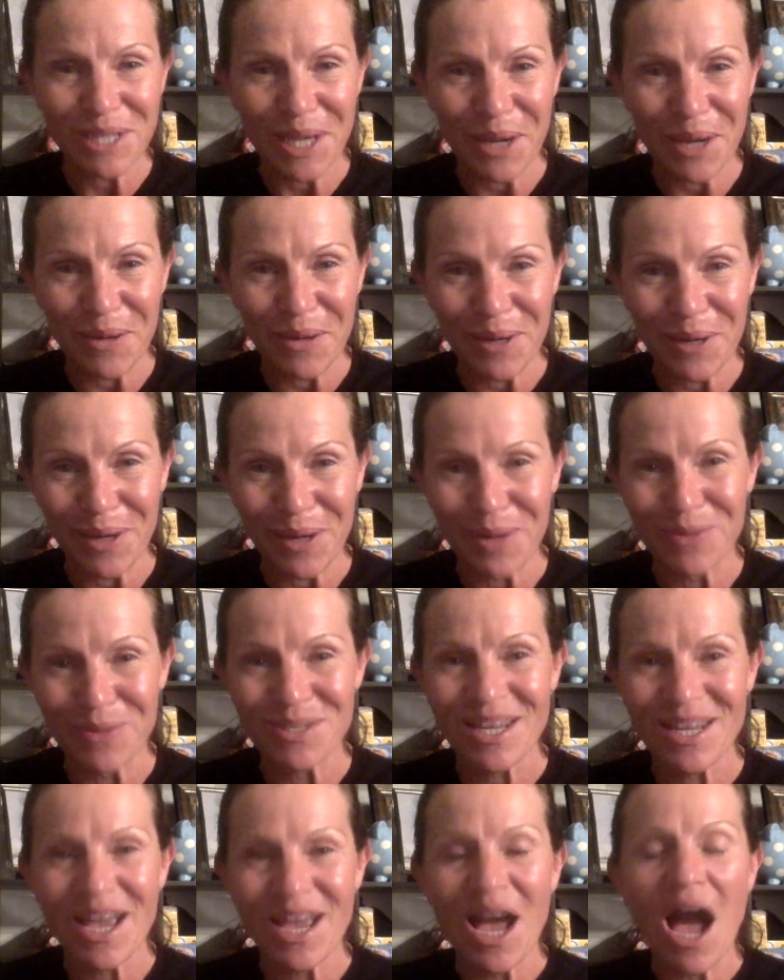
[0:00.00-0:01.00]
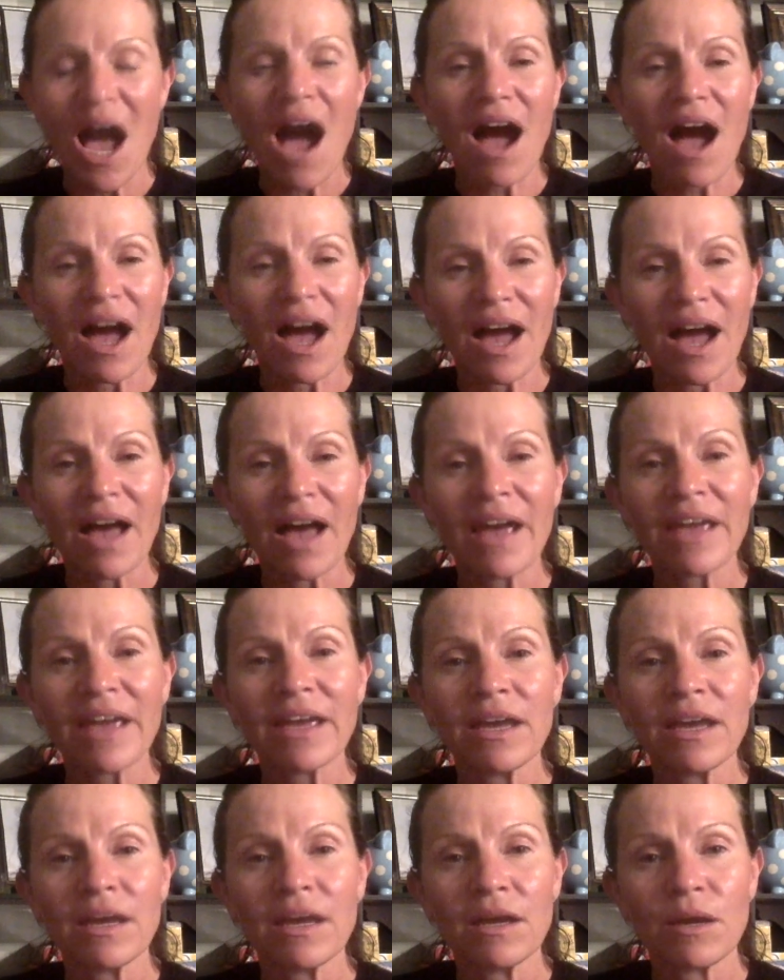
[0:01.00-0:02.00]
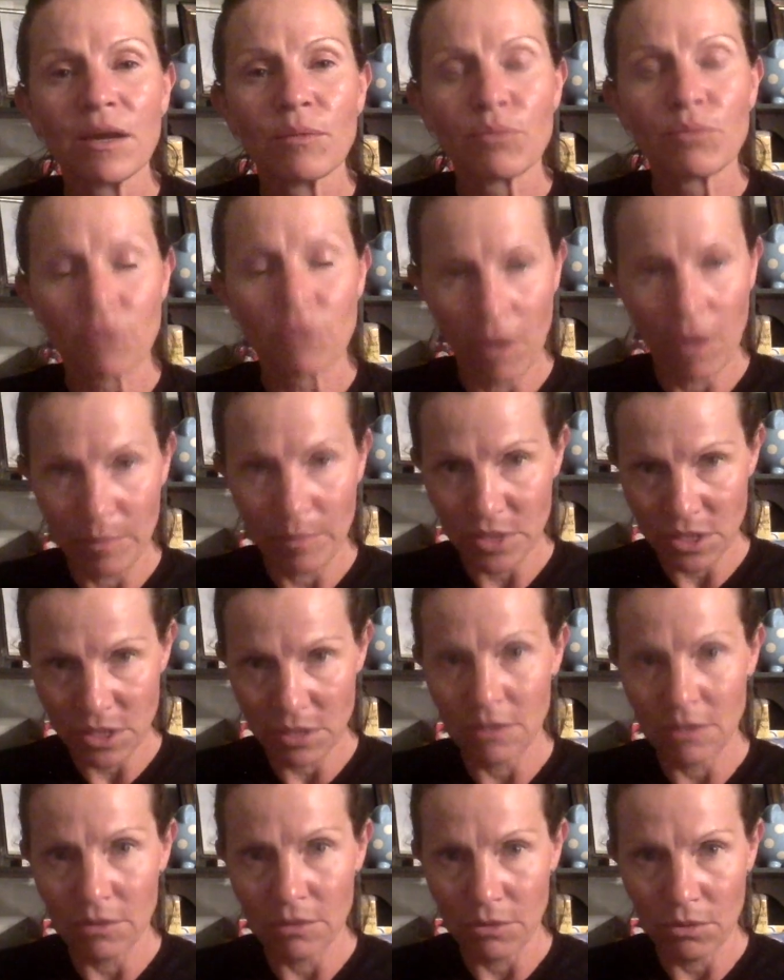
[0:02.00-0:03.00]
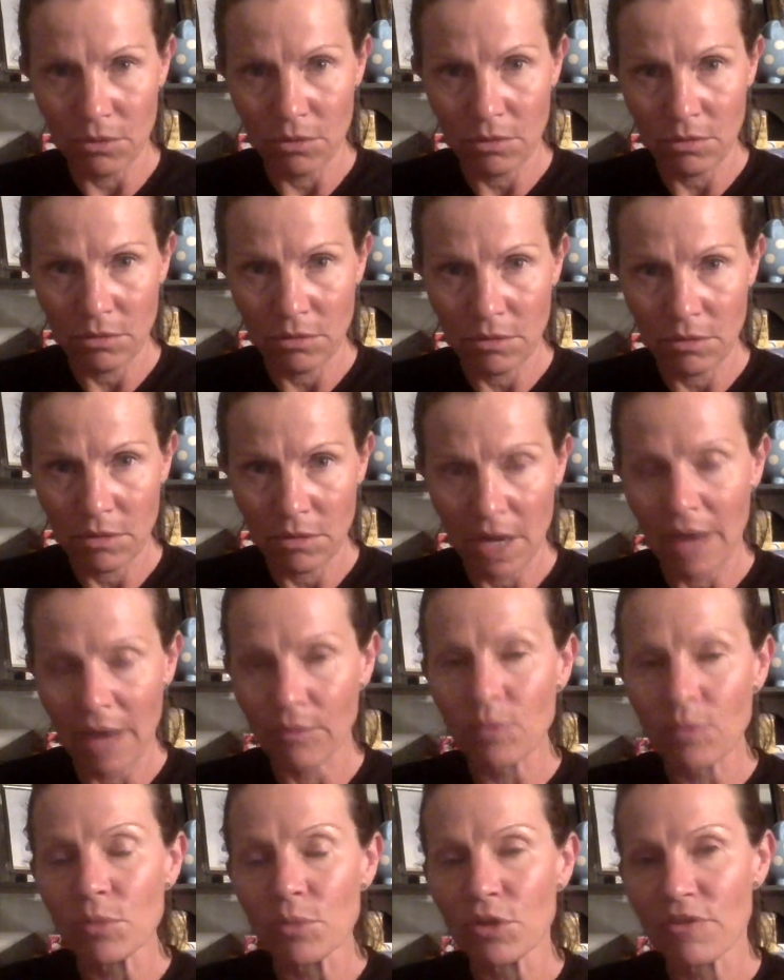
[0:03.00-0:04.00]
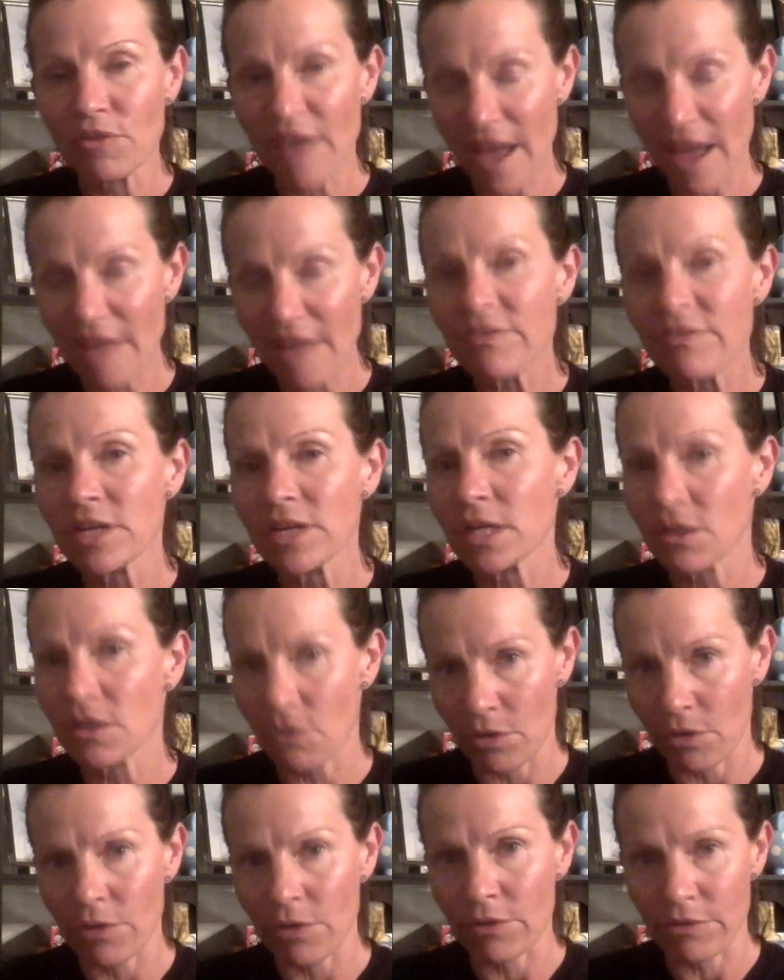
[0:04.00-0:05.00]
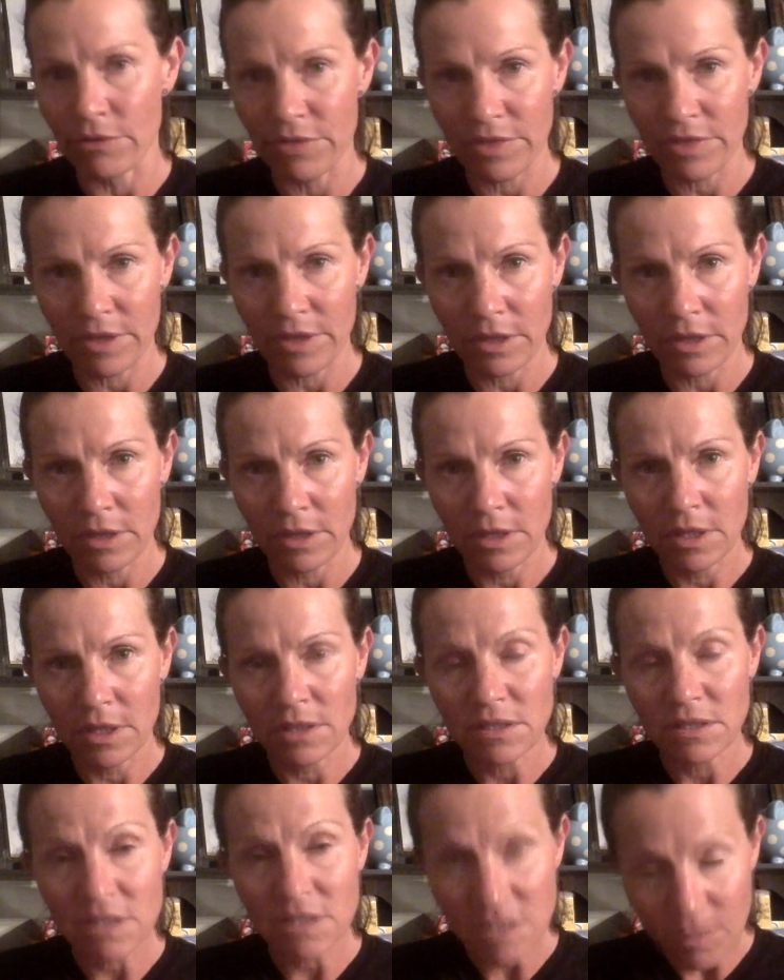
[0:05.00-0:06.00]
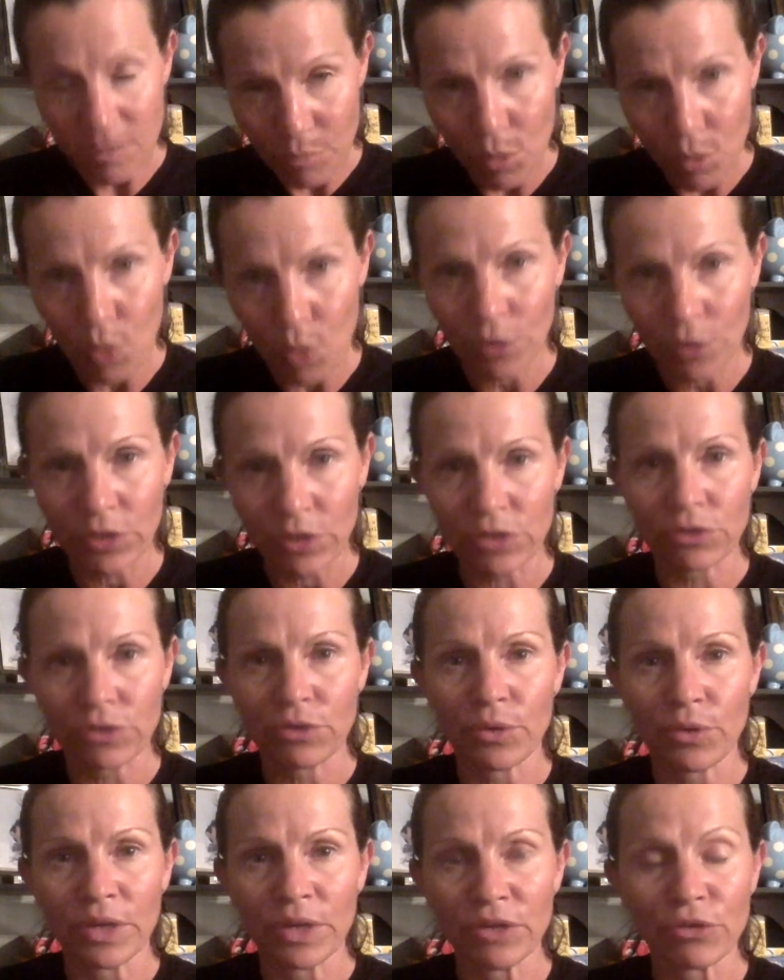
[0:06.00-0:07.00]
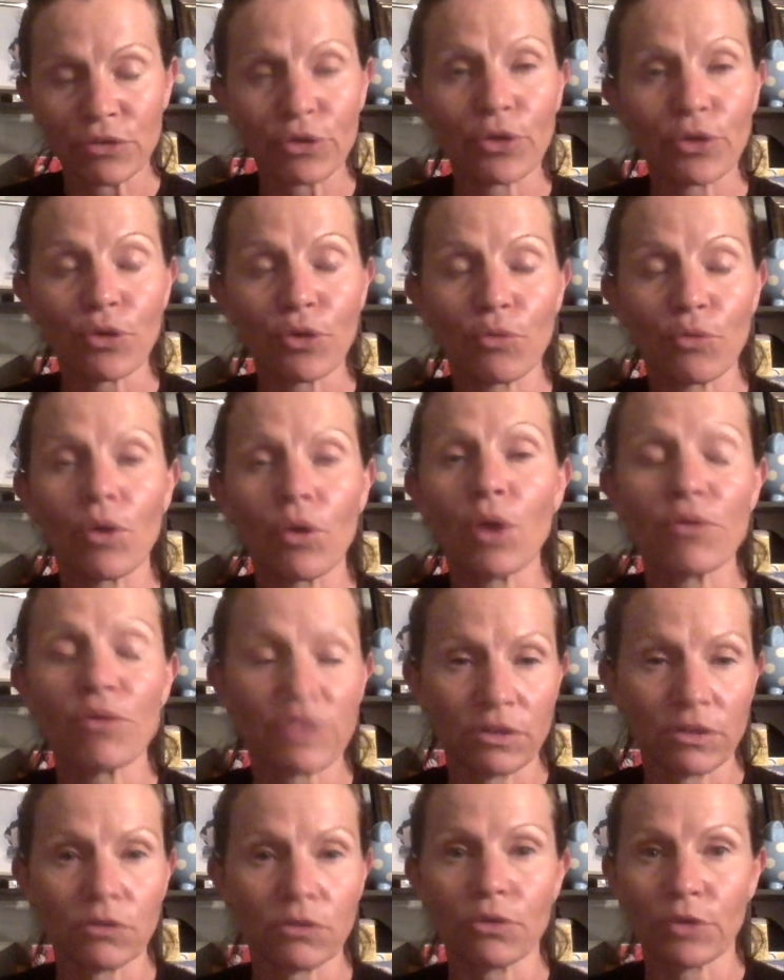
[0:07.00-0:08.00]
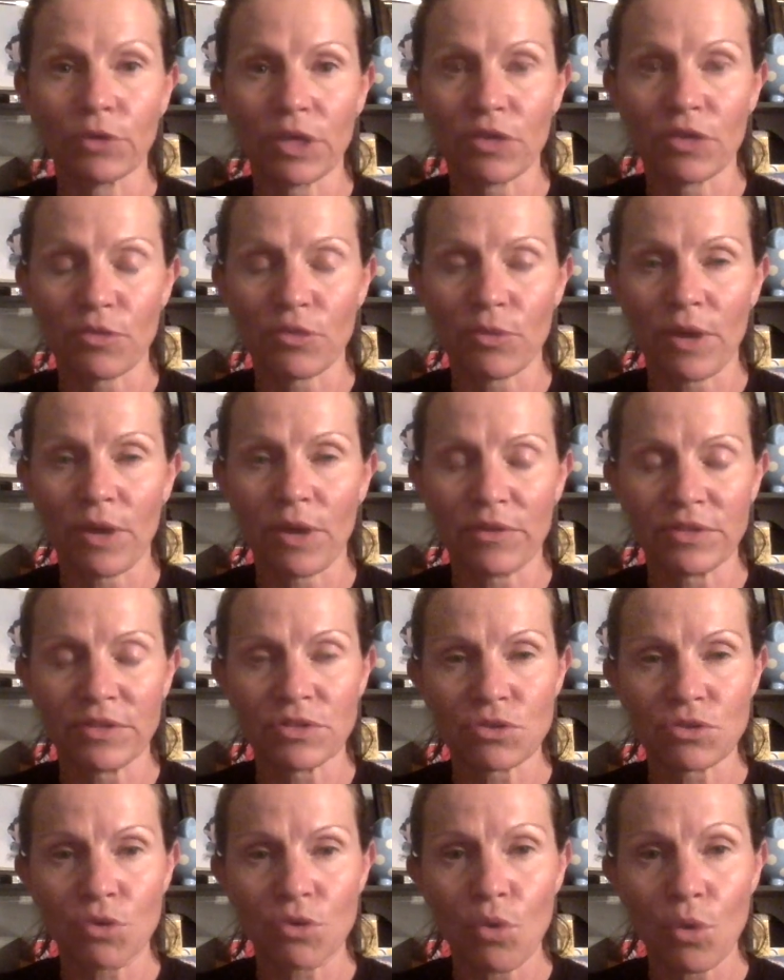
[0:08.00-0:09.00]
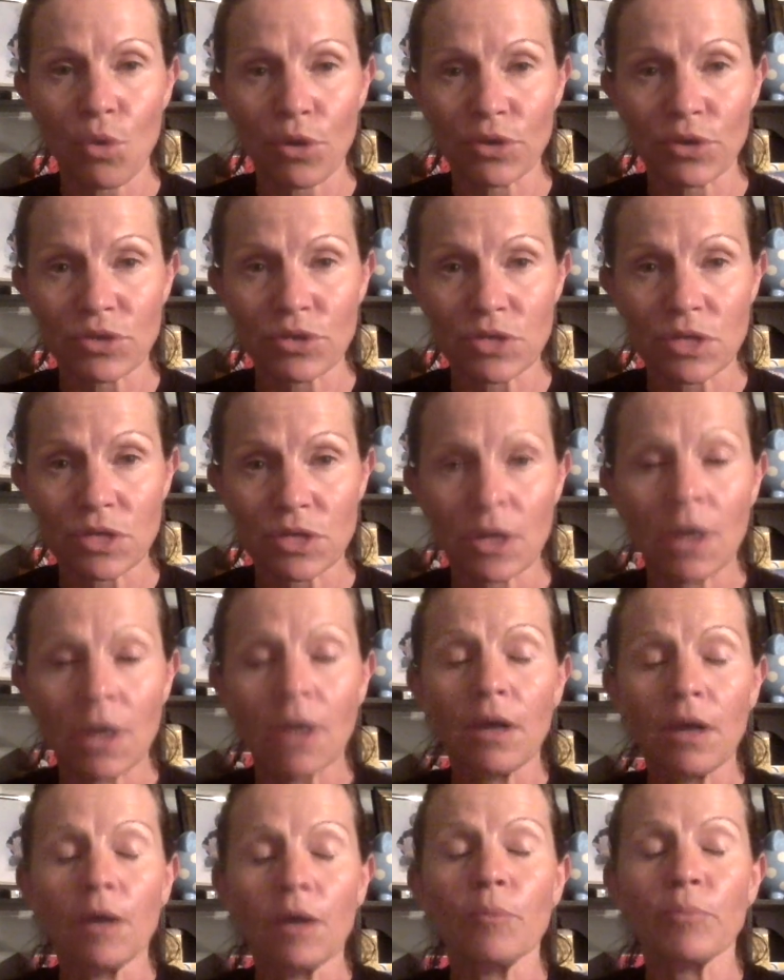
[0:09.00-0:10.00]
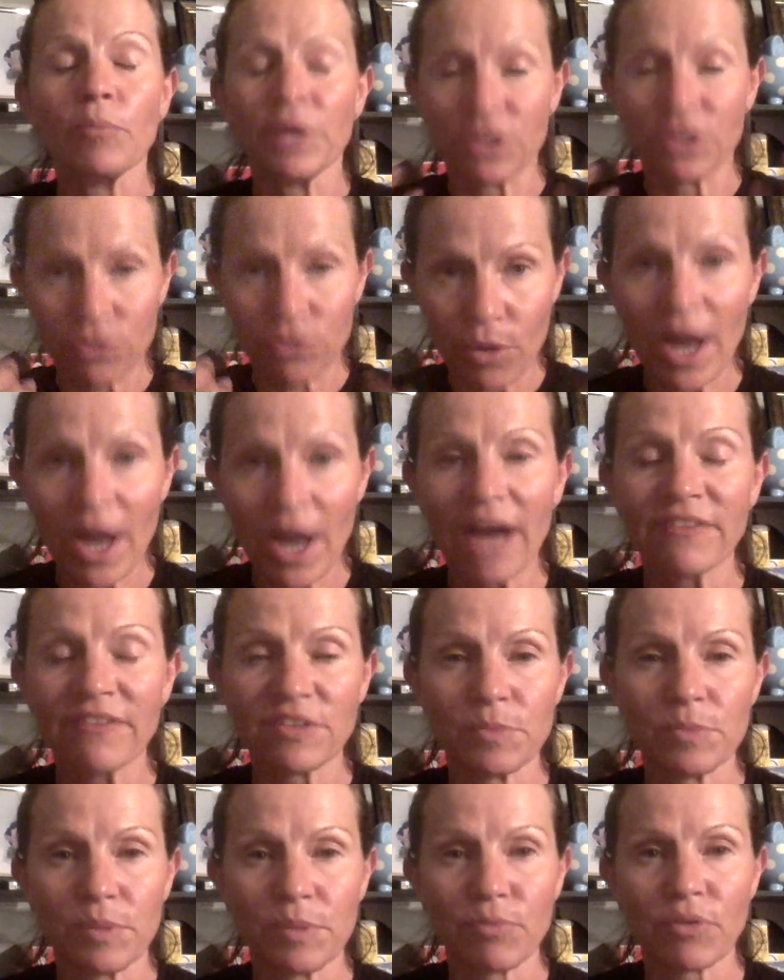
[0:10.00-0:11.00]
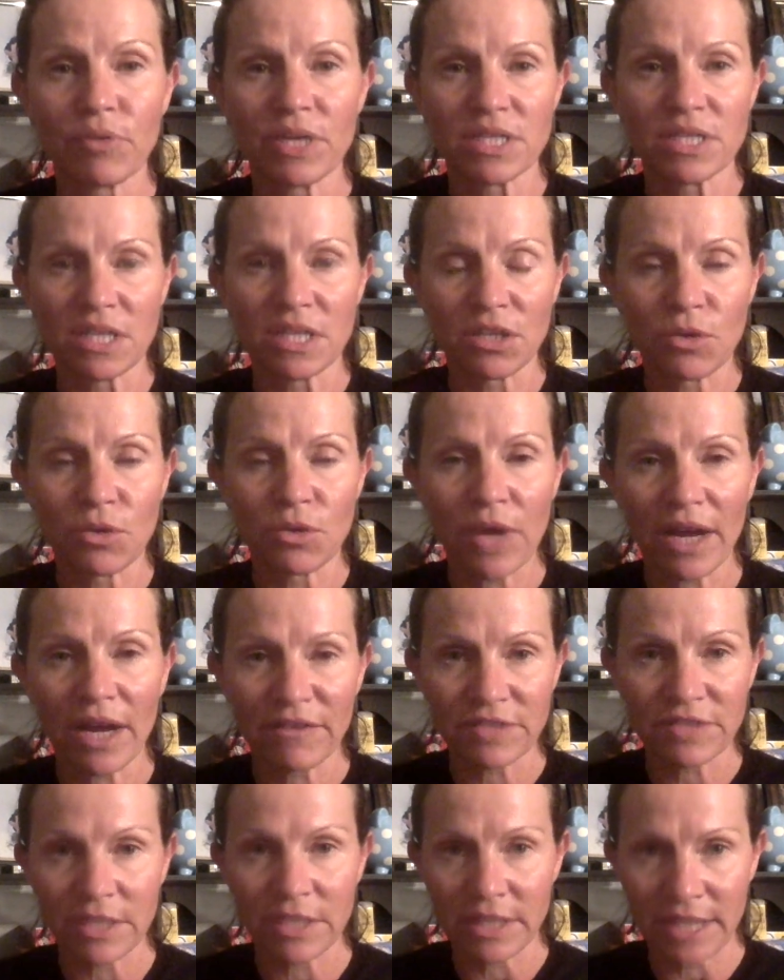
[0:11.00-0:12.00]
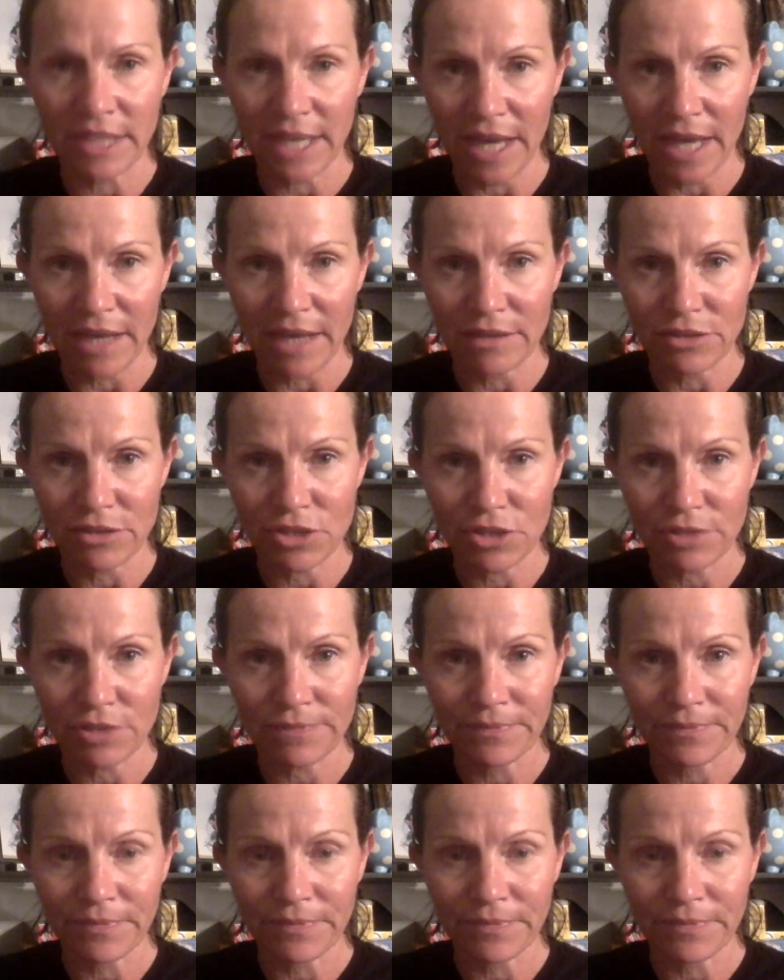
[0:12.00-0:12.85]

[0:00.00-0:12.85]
how it goes. I promise you, I will move heaven and earth to support you in your growth and learning throughout this course, but you have to be present. You have to engage.